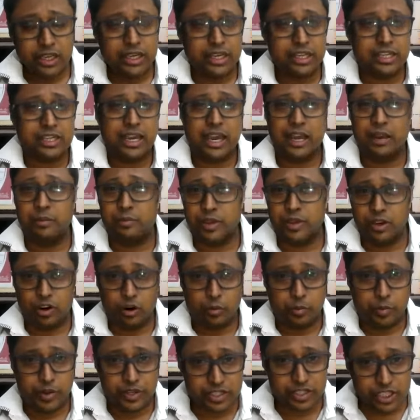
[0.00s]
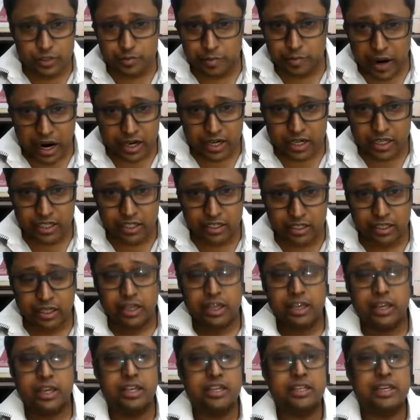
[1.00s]
it can be your business partner,
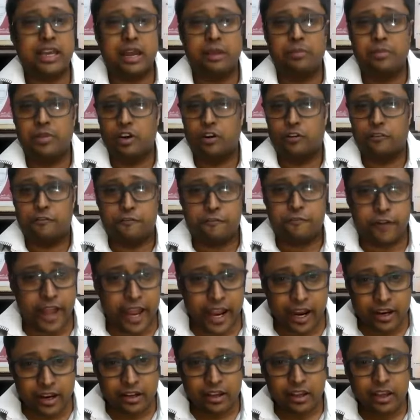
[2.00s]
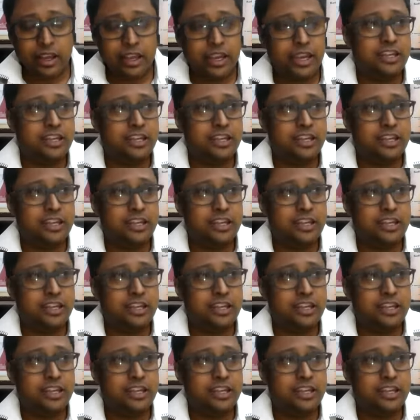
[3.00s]
it can be your friend,